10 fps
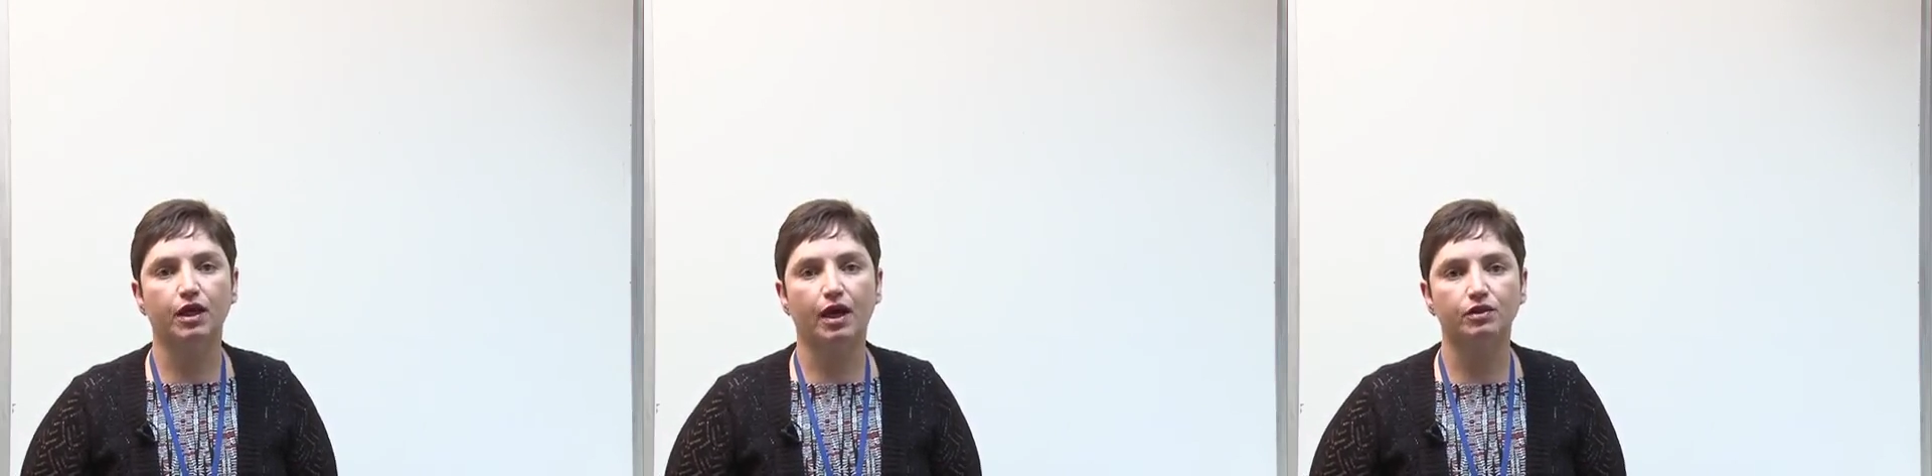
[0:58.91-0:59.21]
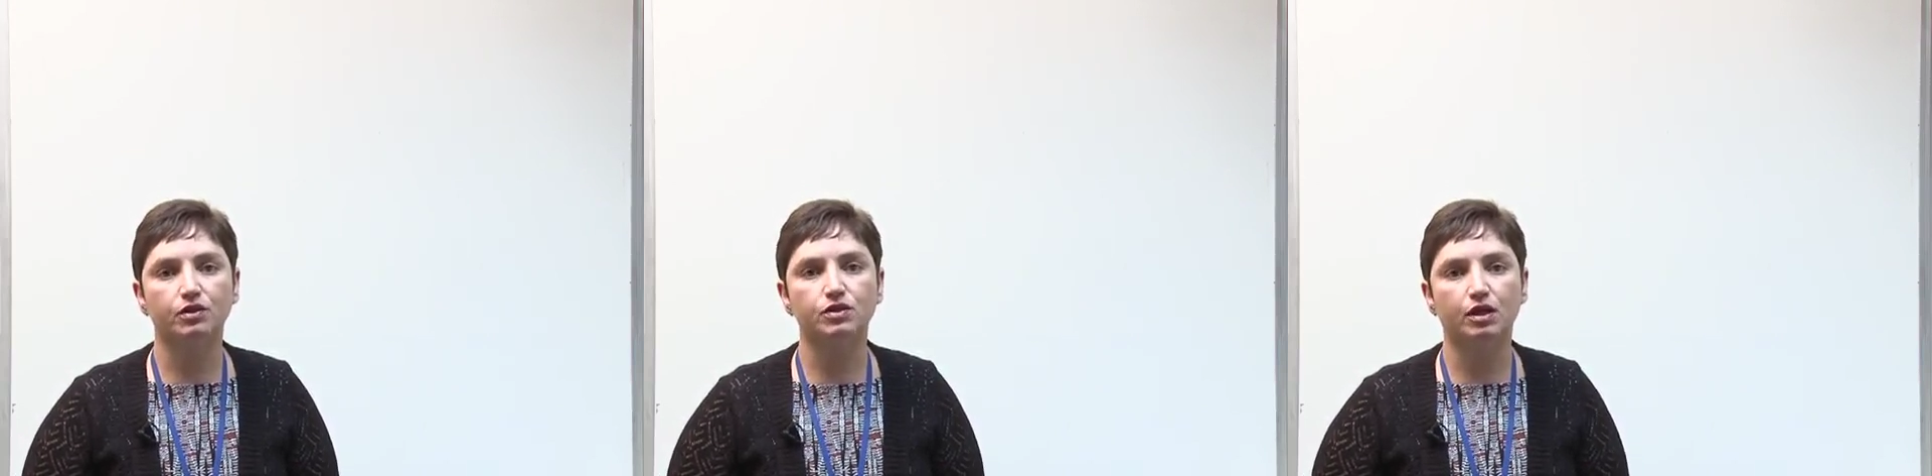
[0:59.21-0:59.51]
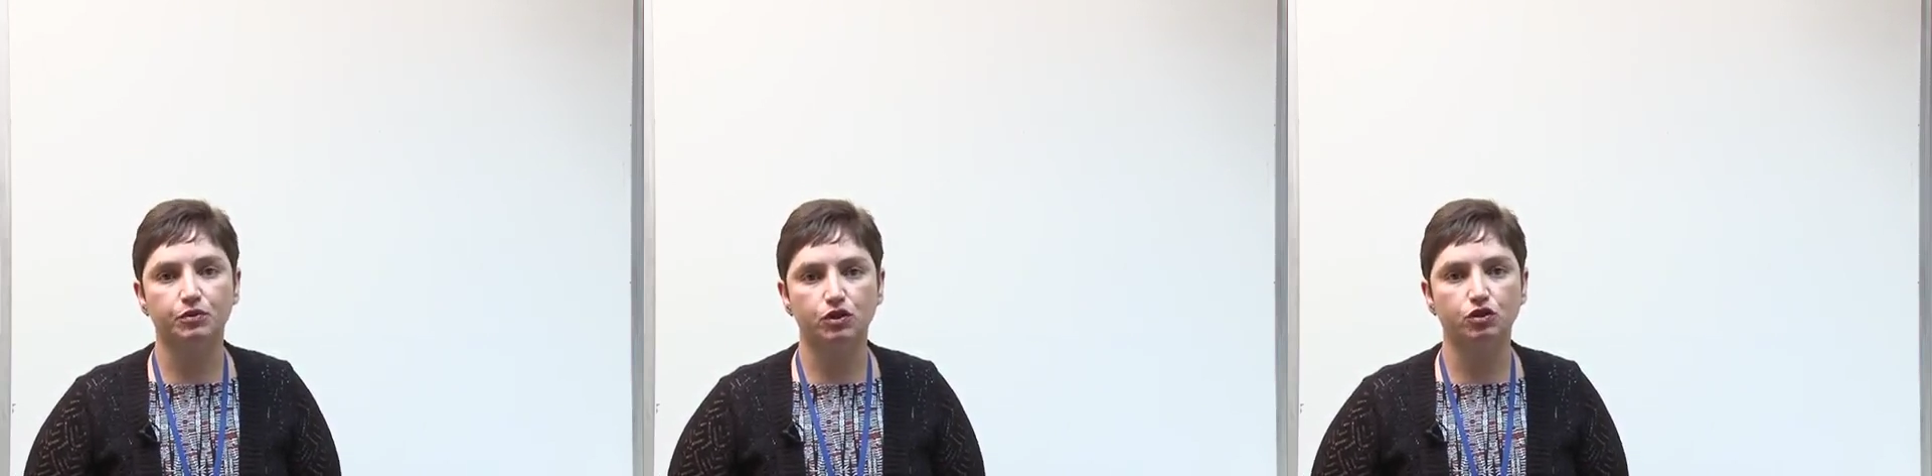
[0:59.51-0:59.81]
and the
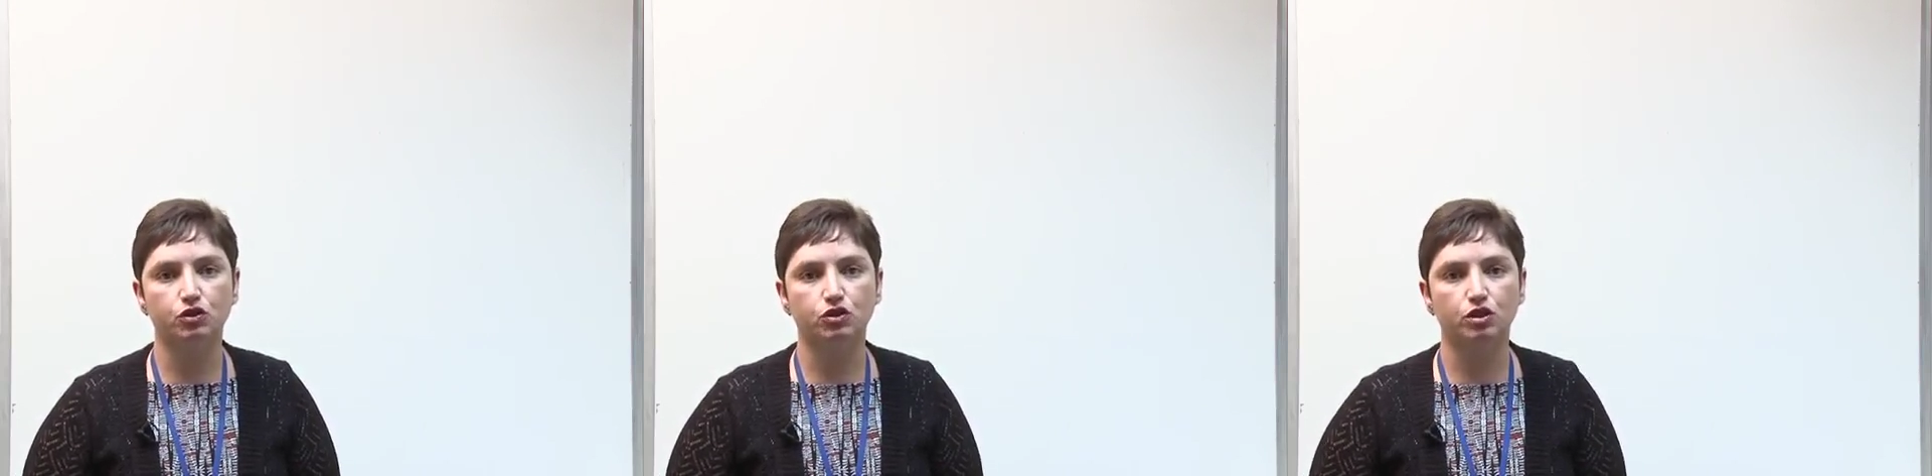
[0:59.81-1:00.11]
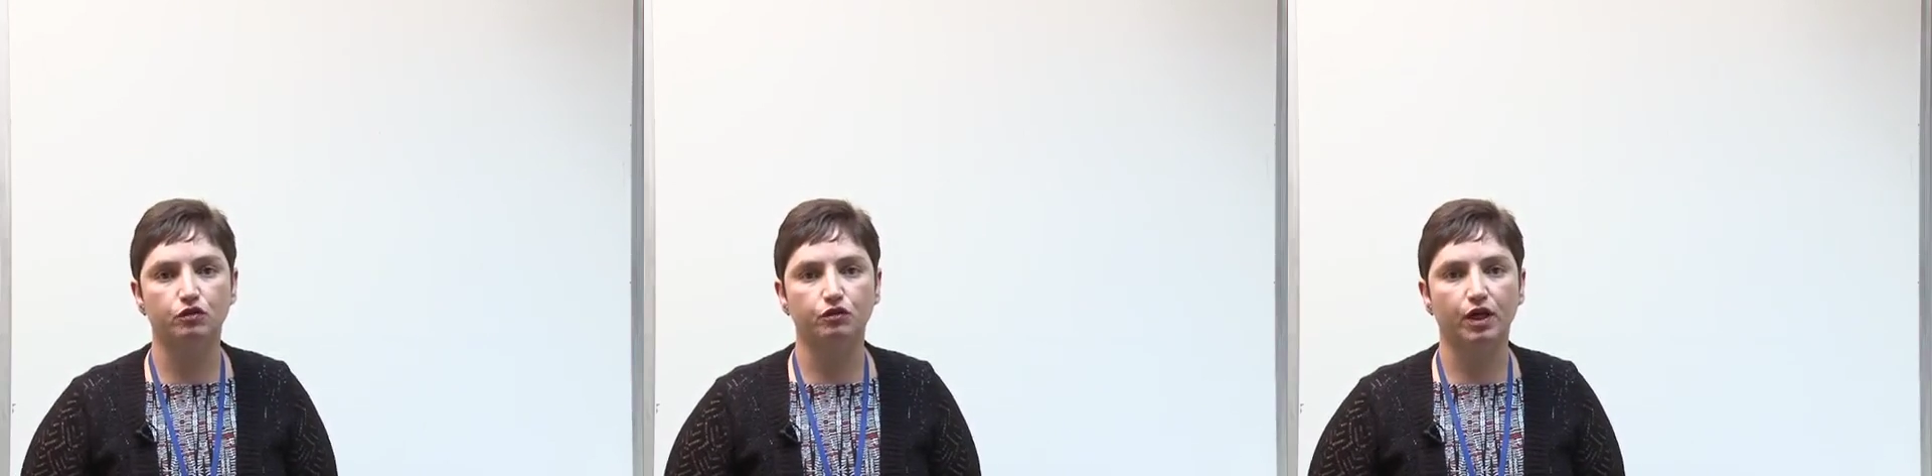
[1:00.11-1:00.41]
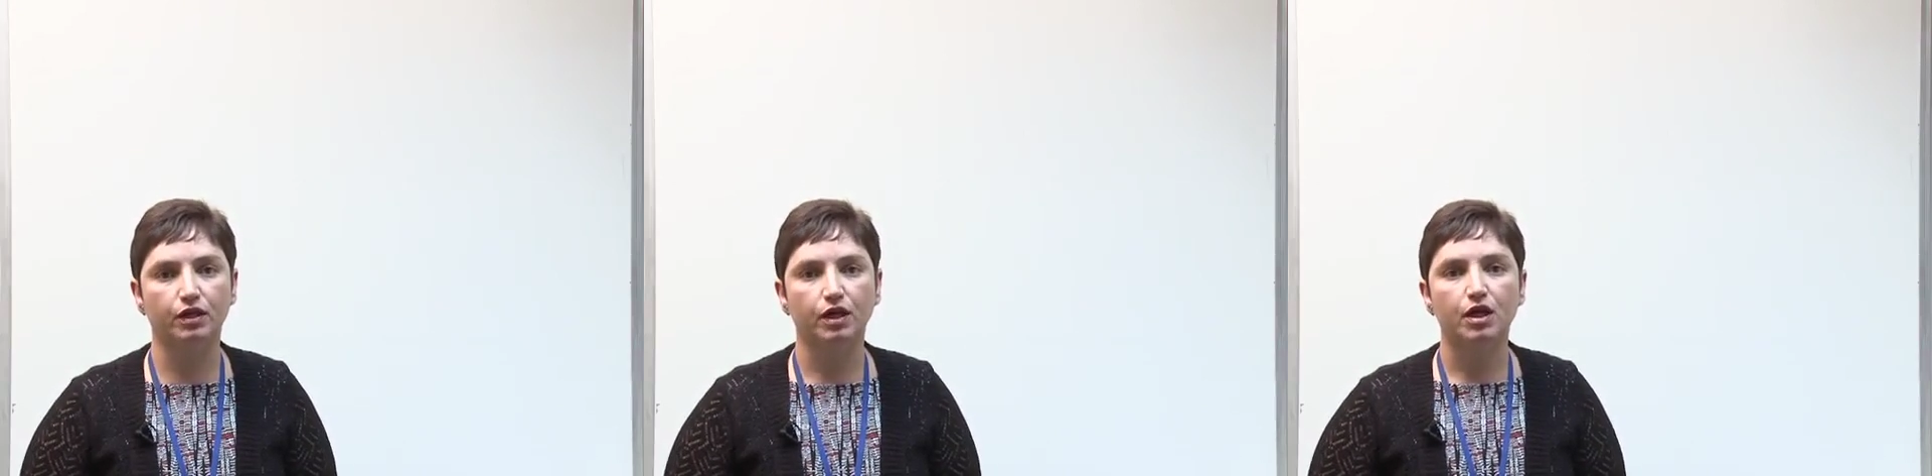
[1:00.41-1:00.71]
substitution
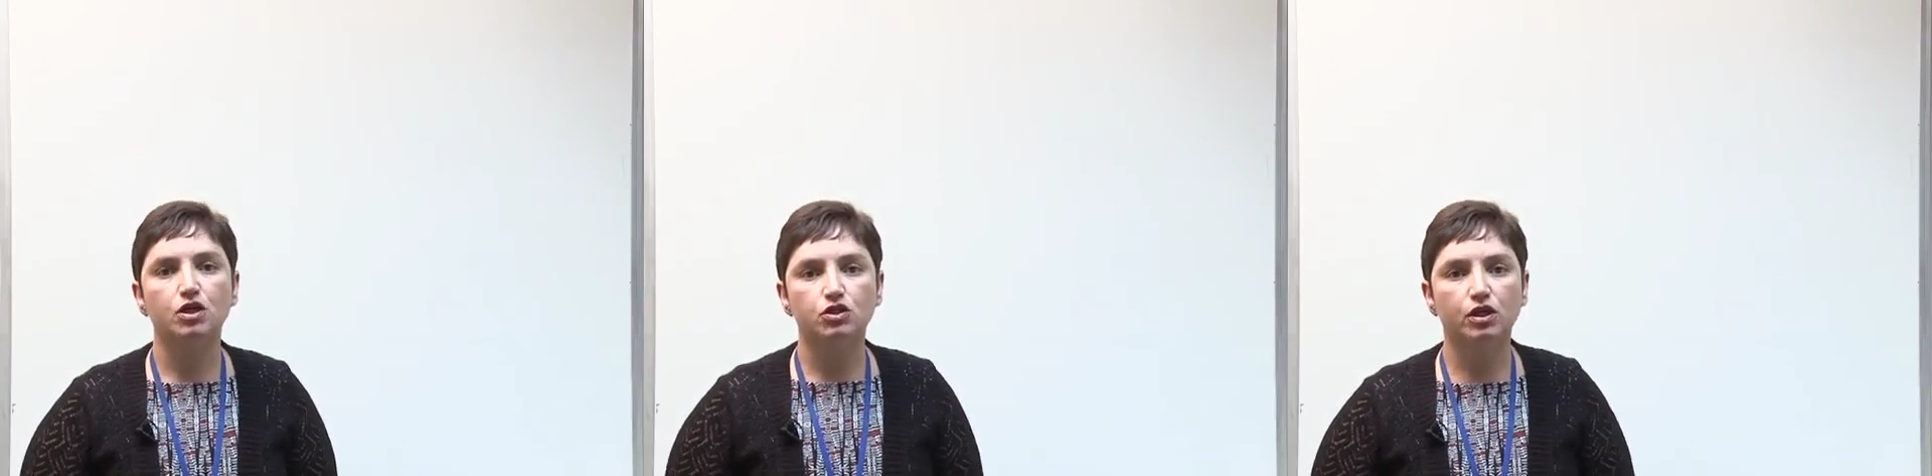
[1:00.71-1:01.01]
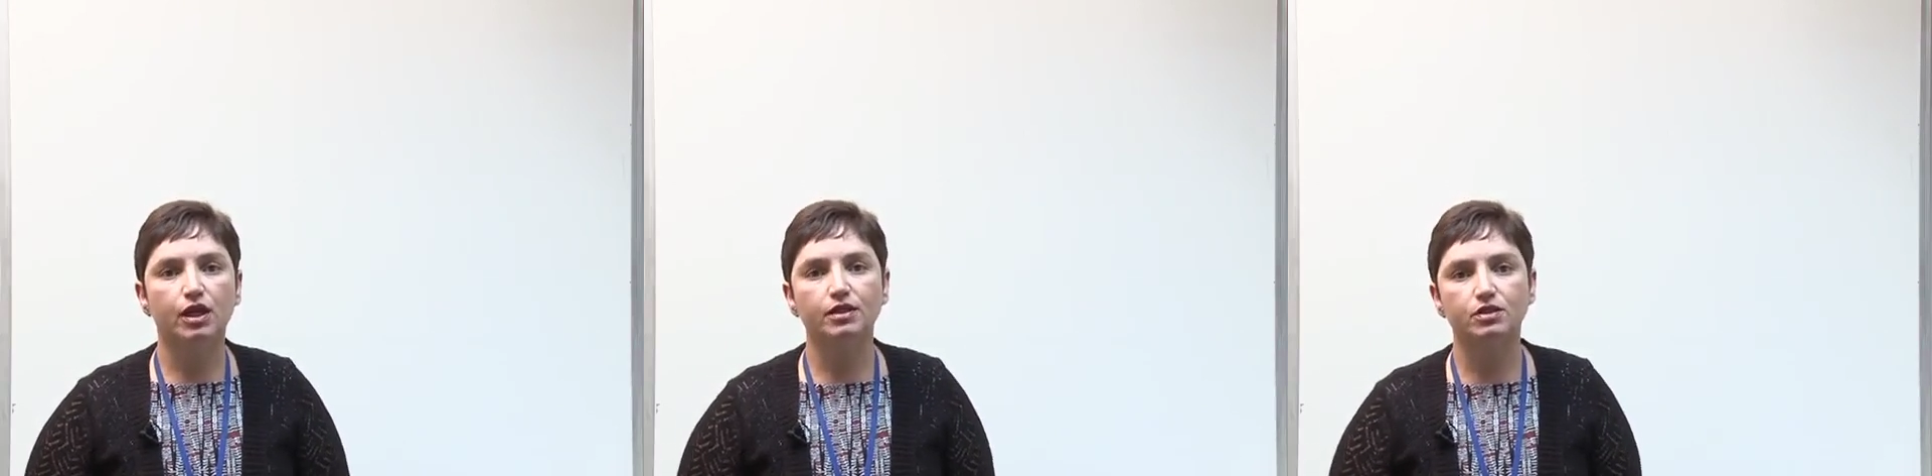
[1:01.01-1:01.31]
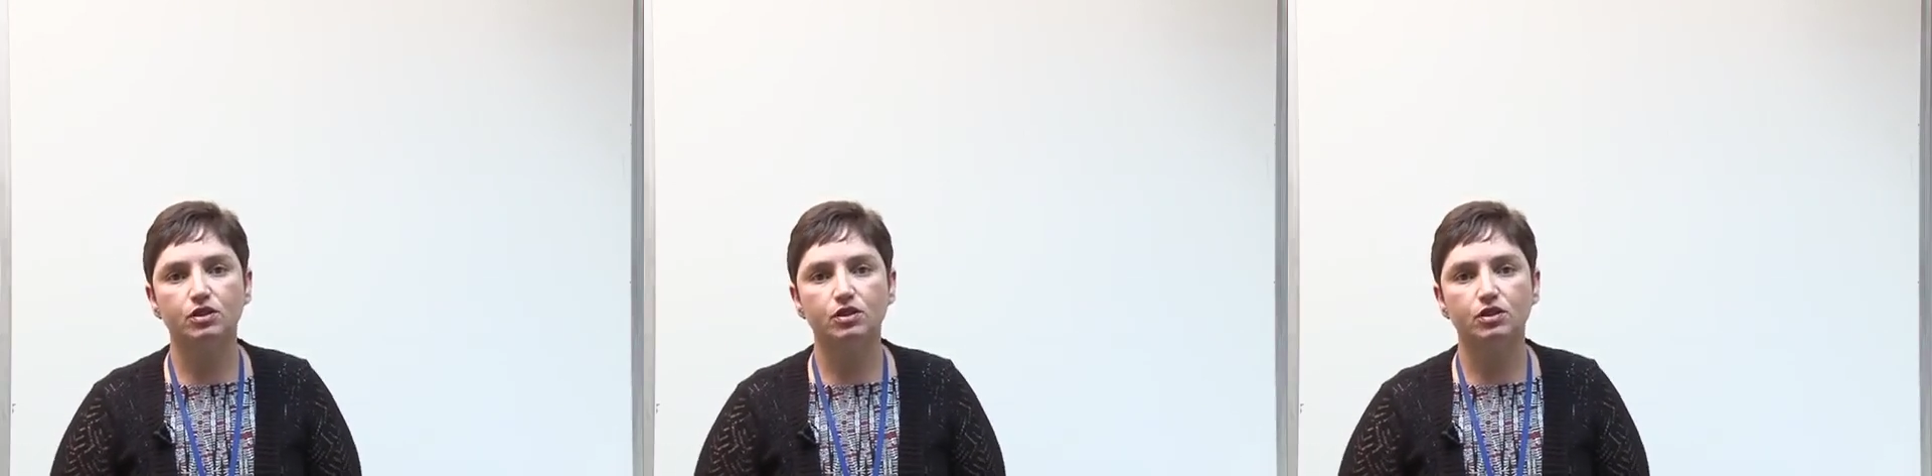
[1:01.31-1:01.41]
effect. So let's